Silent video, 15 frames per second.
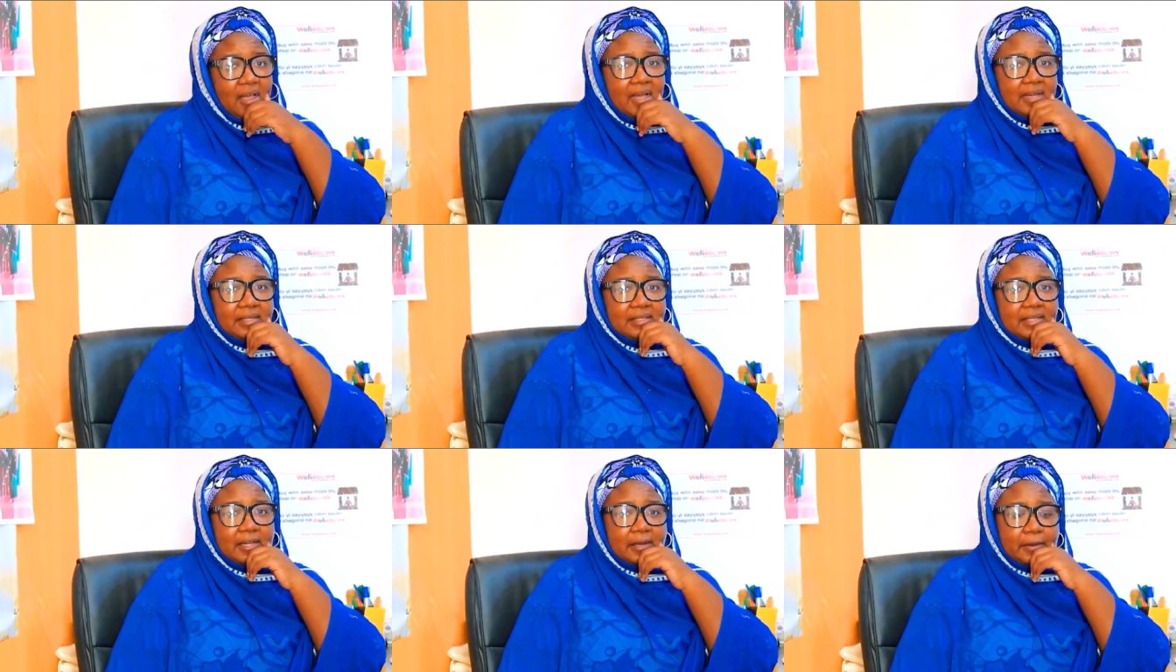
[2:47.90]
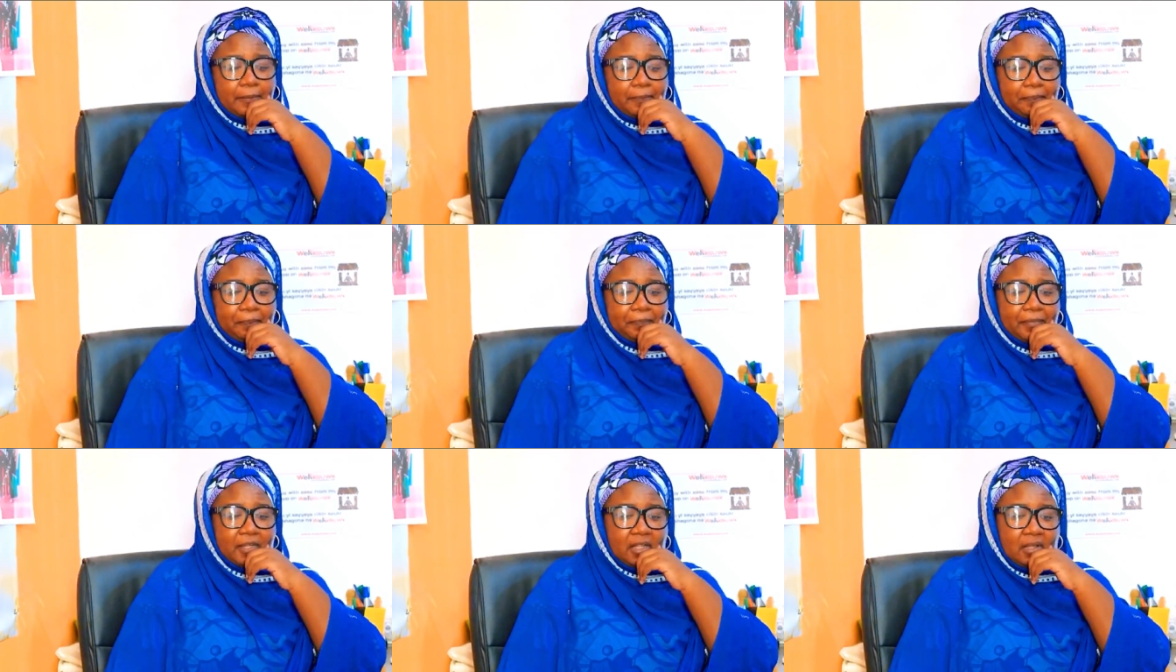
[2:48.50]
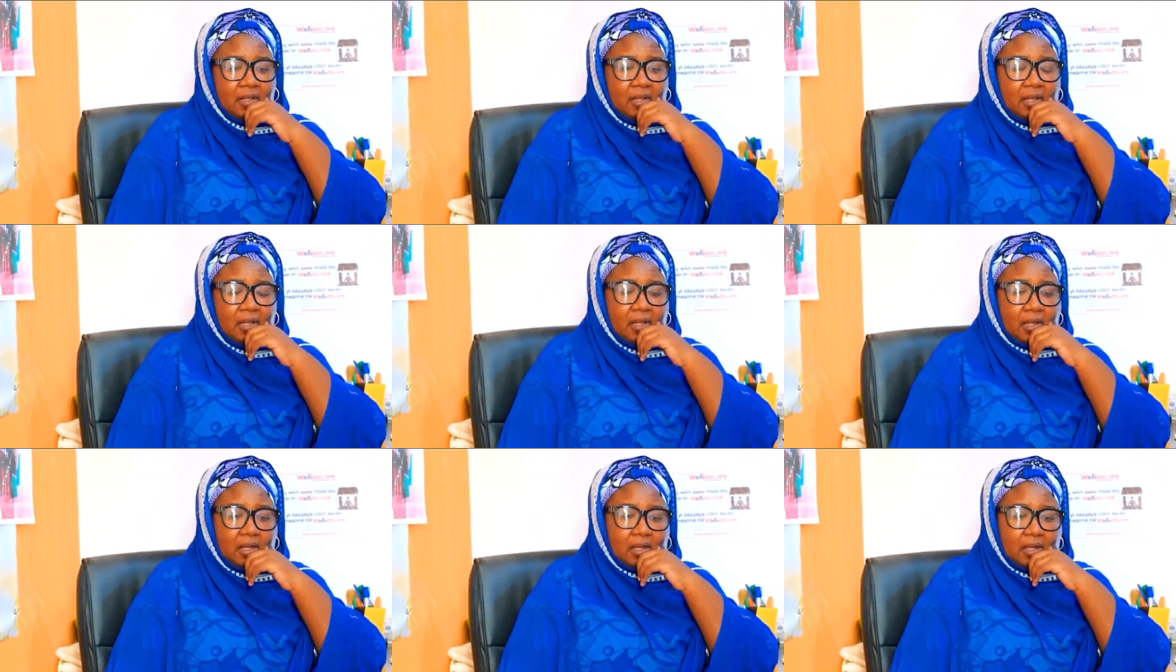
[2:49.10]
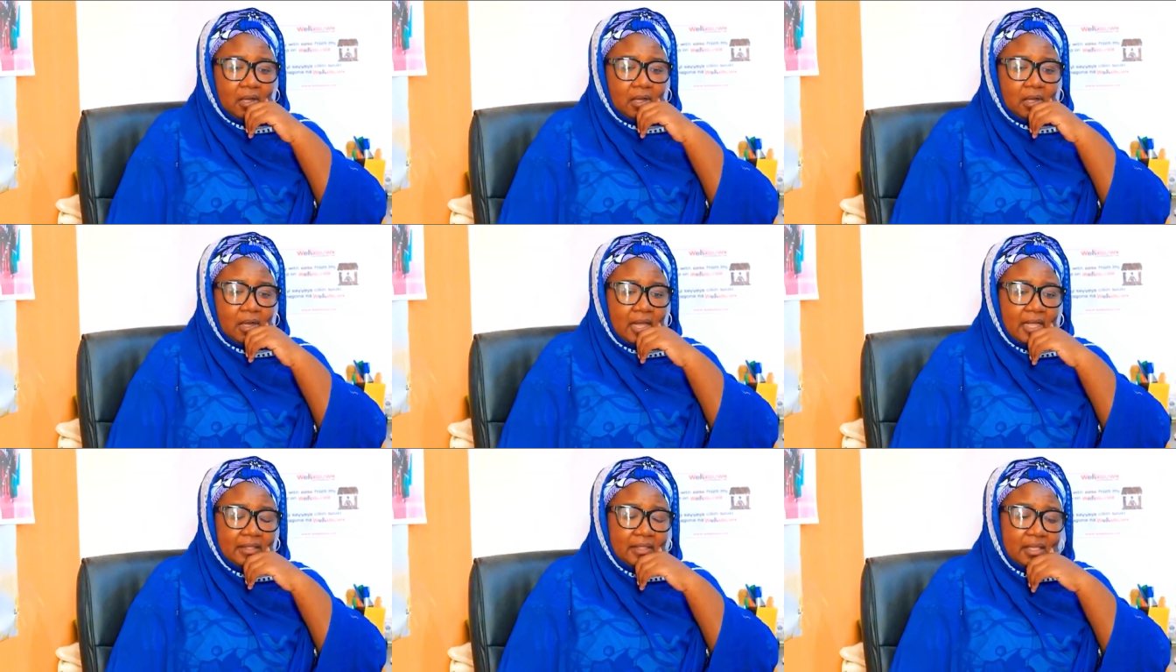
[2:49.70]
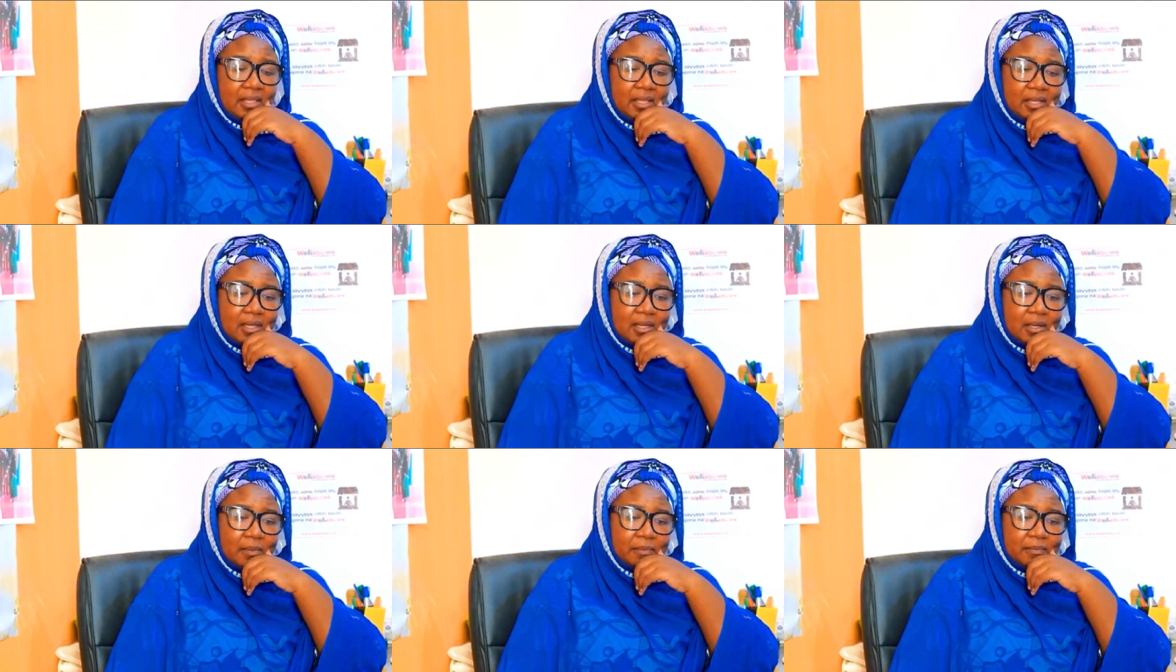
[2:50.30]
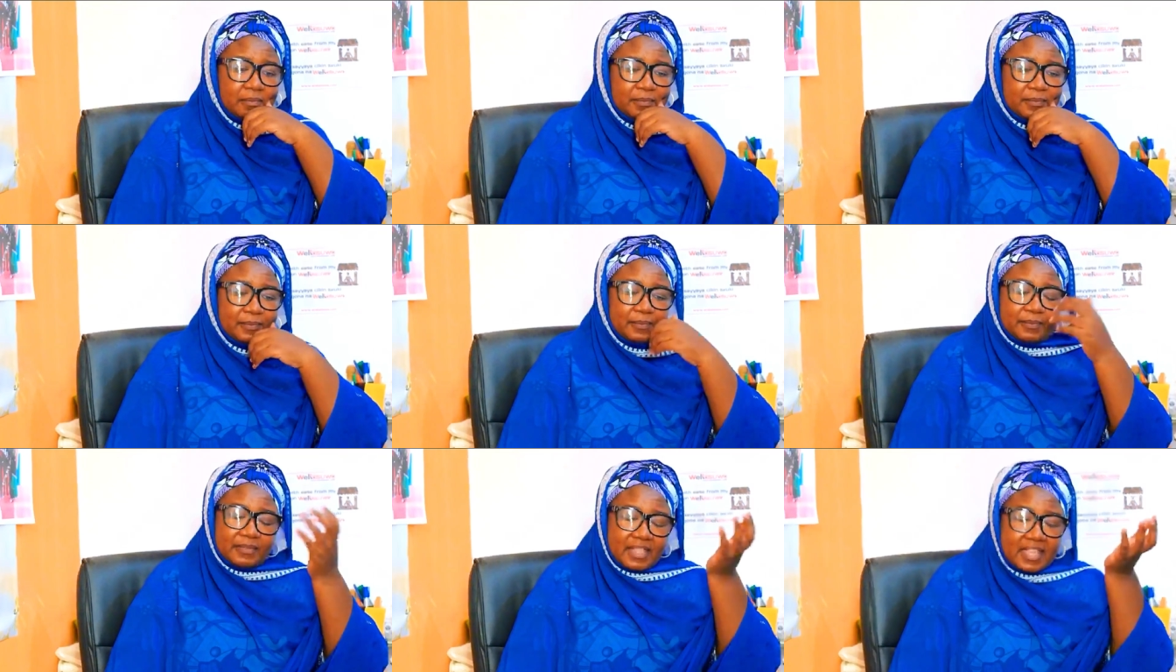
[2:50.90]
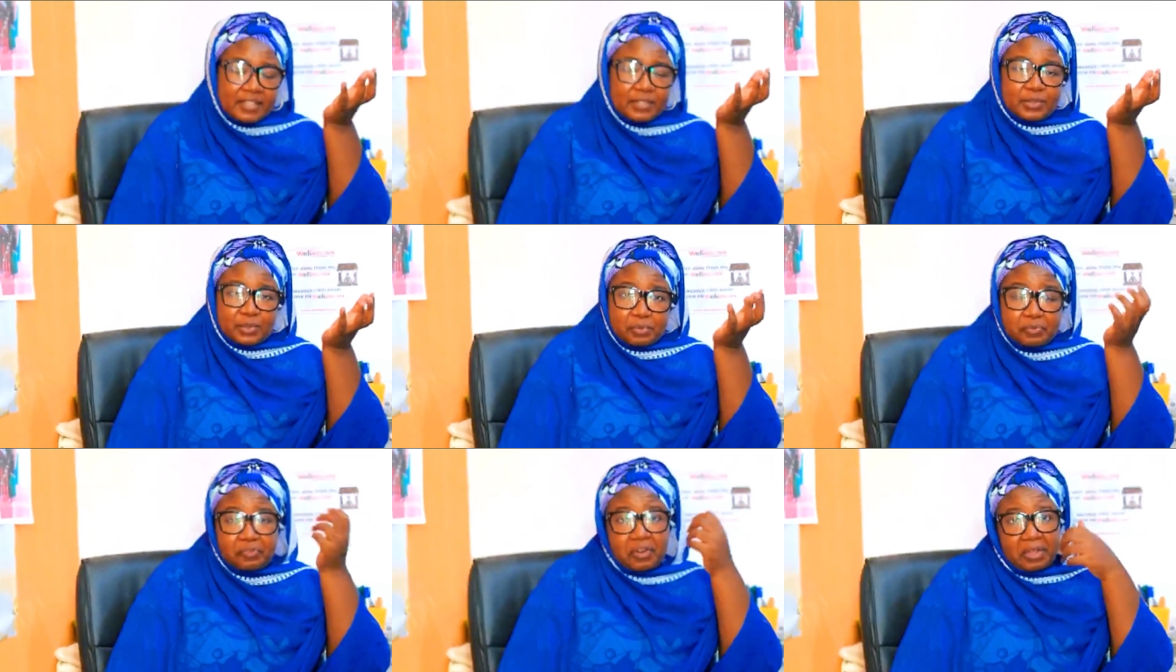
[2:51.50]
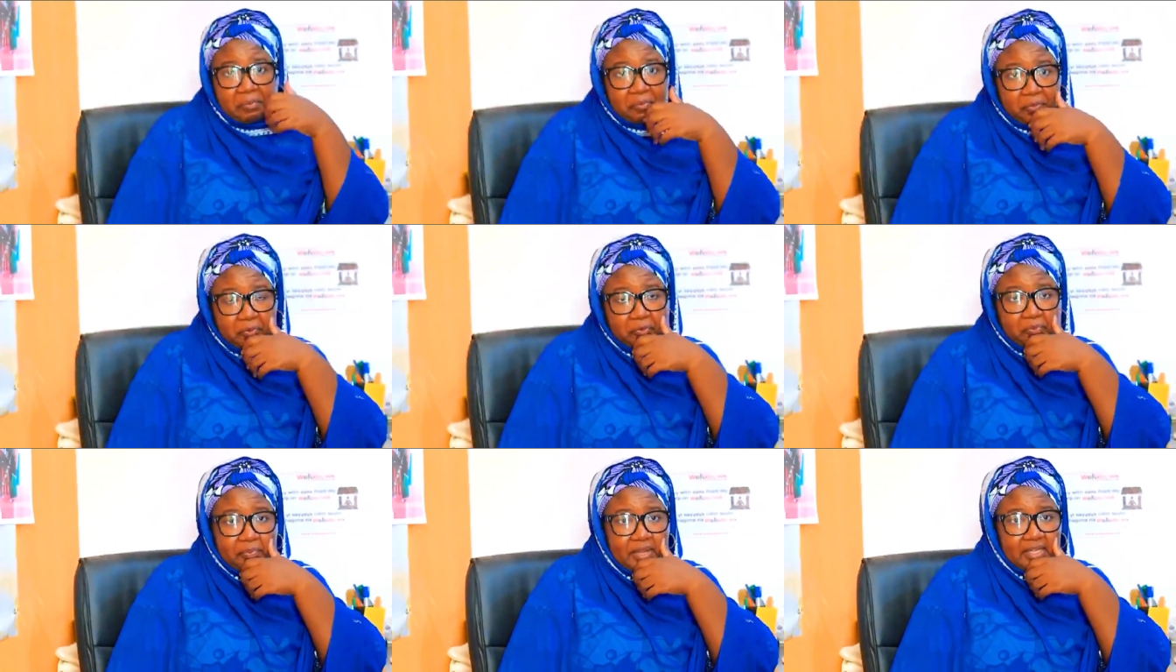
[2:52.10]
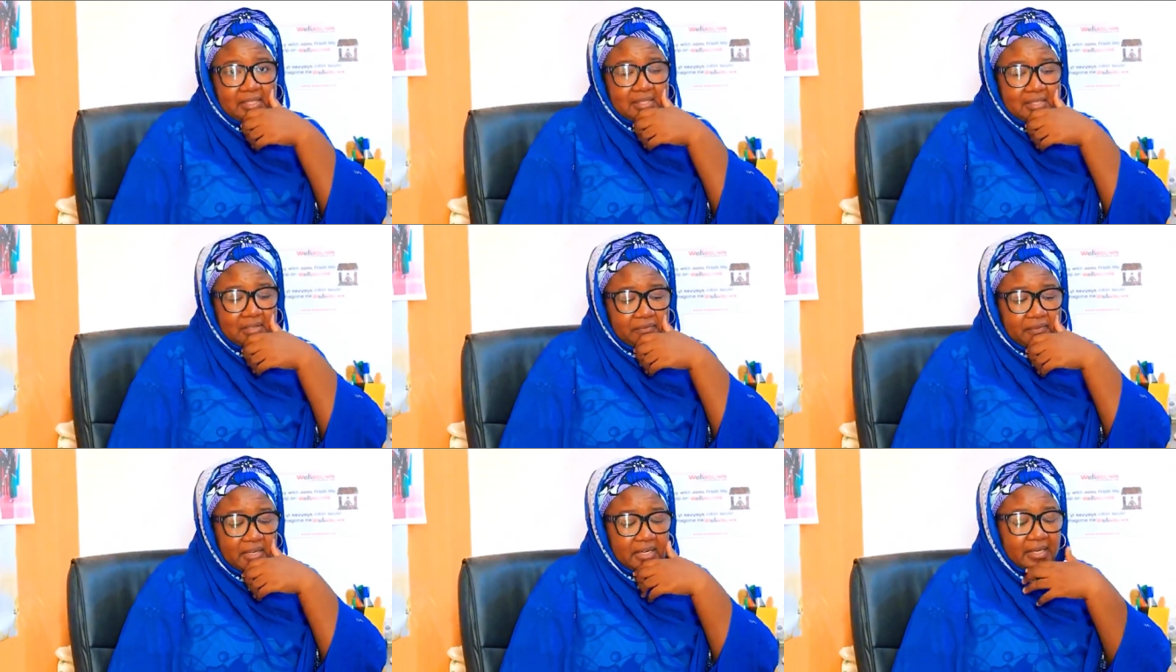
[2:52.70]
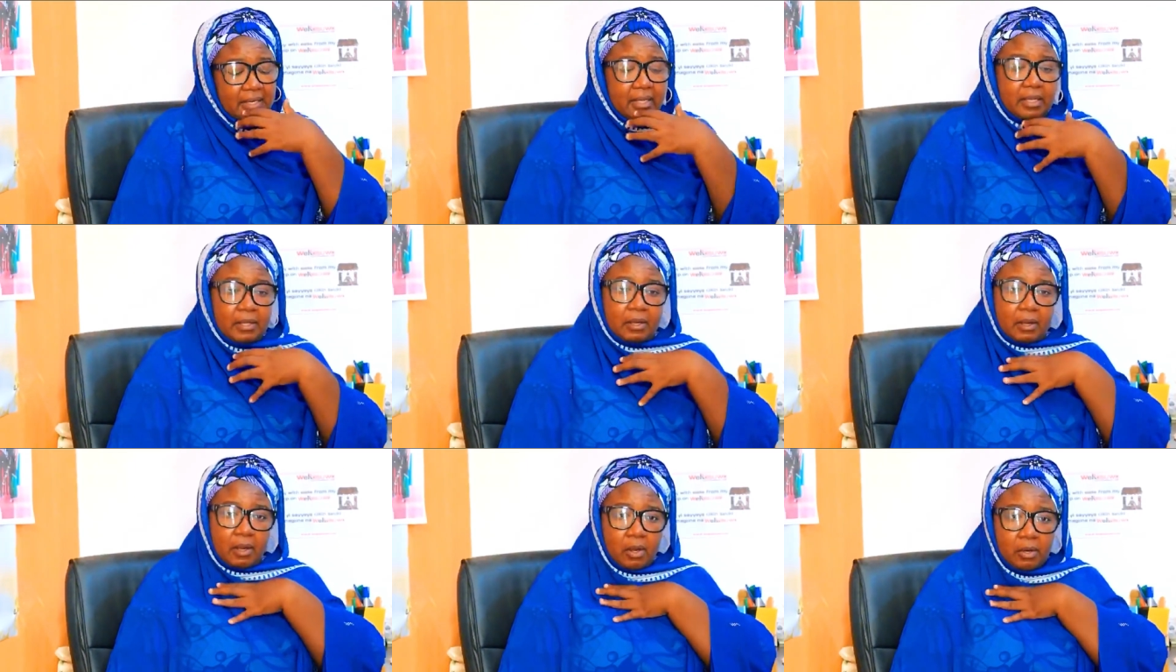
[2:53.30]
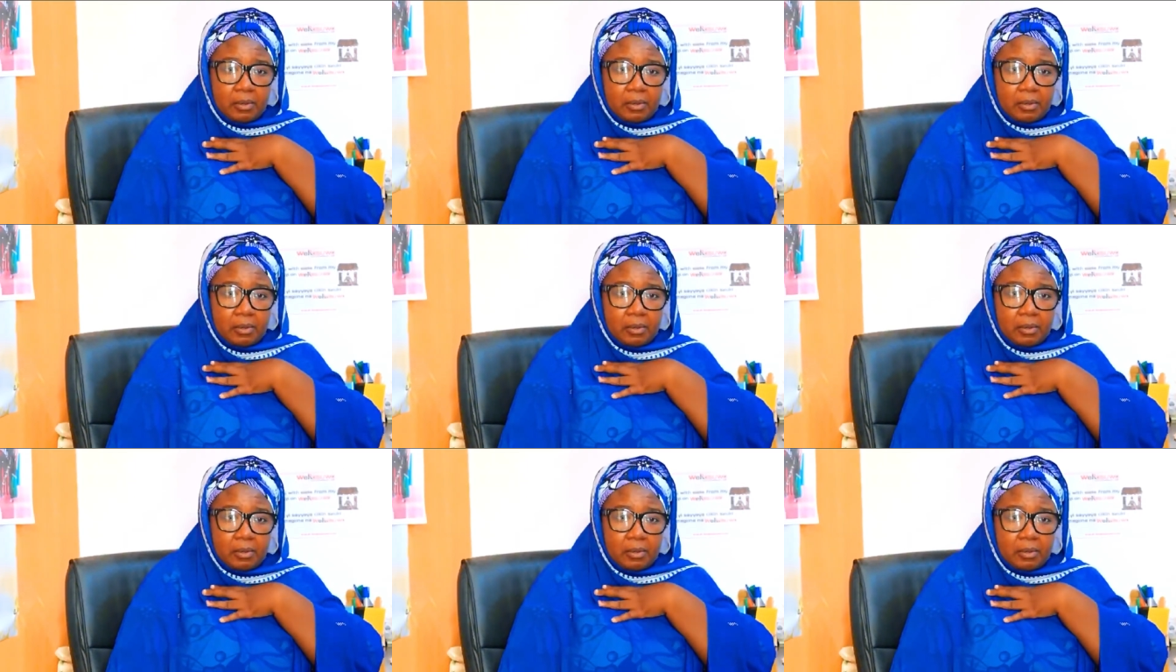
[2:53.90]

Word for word: and um, uh, I think um, there is room for improvement definitely.